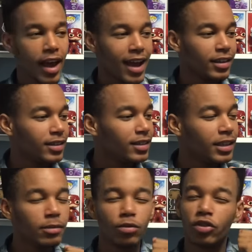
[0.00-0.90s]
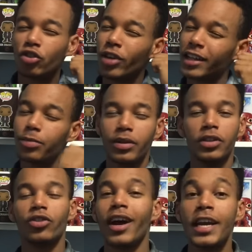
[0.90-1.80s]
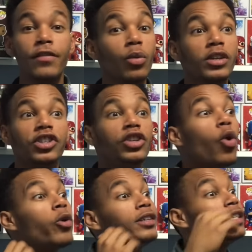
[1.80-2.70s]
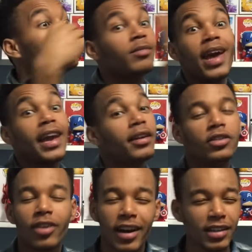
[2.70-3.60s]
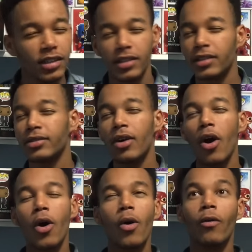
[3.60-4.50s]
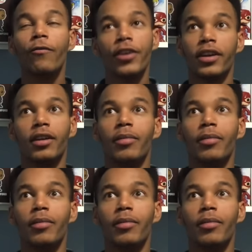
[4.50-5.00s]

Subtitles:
and just seeing him desperately try, even when she always leaves him hanging to dry. It's just so freaking